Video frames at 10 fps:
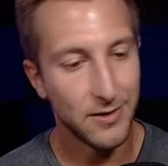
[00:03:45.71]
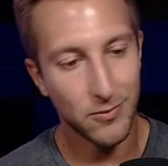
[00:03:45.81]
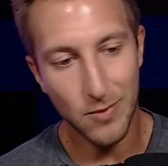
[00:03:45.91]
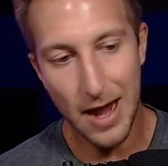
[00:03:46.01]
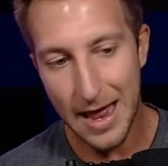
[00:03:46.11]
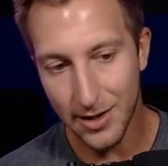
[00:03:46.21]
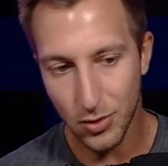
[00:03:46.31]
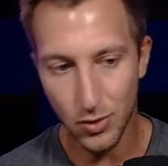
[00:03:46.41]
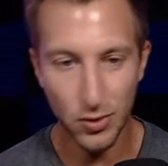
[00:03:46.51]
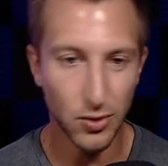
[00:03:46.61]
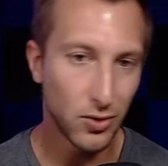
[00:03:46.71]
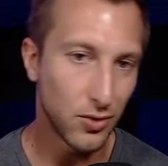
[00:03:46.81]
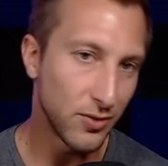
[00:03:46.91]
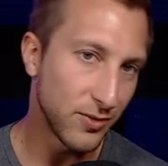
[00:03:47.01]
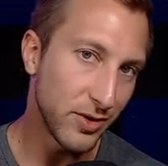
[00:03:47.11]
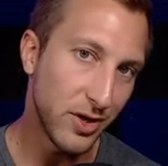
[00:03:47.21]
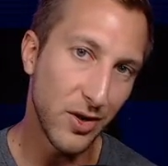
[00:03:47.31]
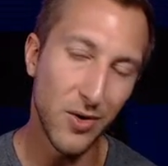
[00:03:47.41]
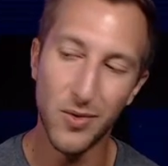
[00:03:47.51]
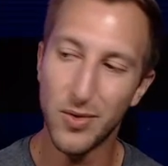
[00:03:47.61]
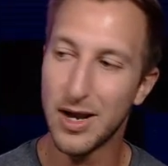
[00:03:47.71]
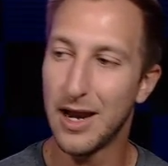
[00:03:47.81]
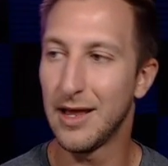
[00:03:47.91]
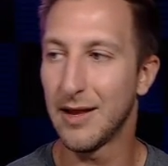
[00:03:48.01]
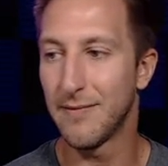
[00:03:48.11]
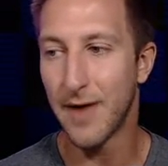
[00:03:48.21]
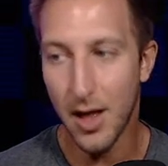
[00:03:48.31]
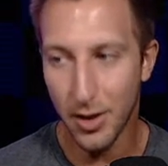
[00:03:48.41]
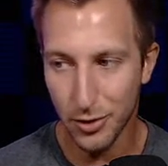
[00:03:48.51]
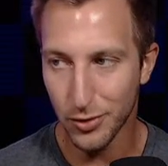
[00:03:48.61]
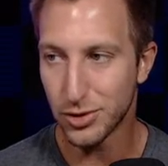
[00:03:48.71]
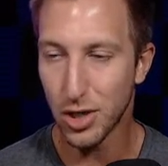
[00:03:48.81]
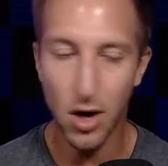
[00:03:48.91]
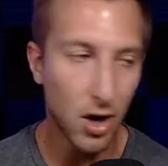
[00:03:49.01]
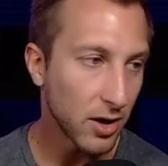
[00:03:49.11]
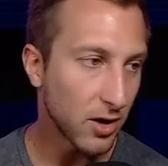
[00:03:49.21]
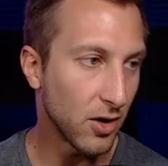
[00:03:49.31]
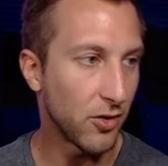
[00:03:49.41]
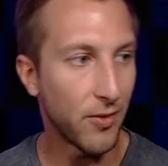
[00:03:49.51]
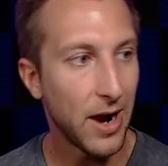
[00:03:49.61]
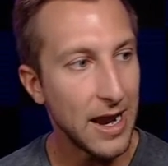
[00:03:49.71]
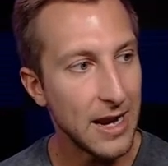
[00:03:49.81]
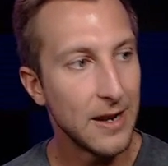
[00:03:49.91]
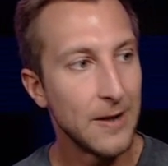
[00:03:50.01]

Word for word: radical, you know, kind of like volatile talk on the right,